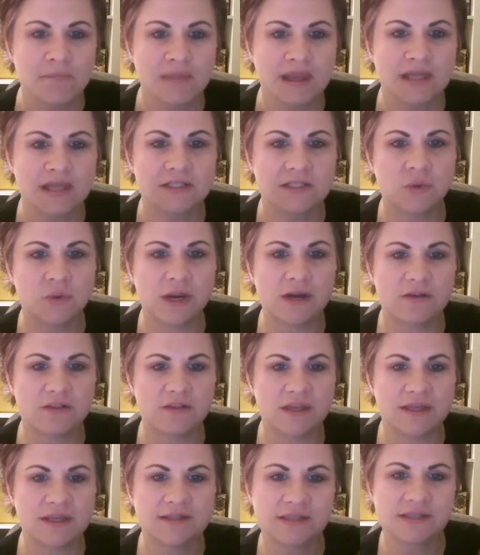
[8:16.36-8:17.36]
it's where
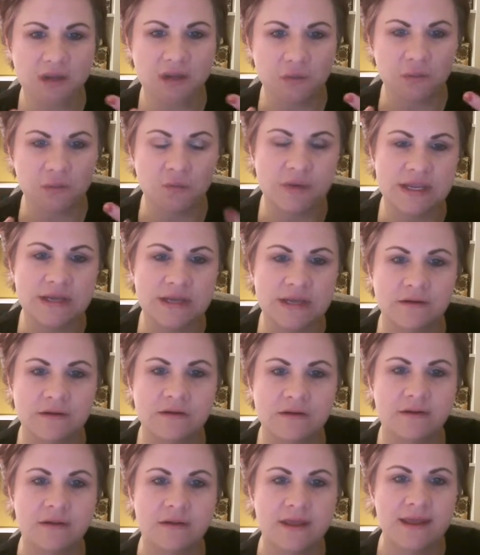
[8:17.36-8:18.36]
things get
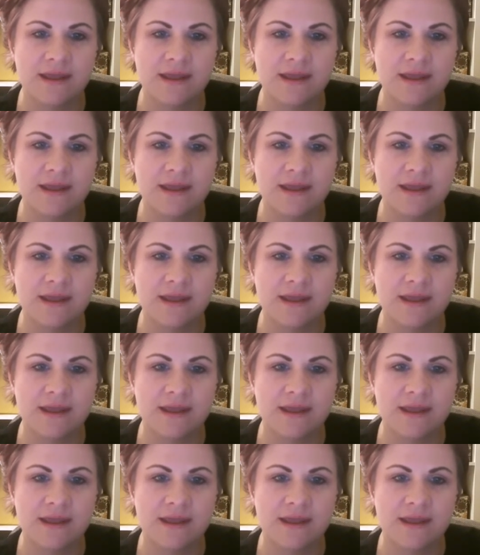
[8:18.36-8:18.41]
real.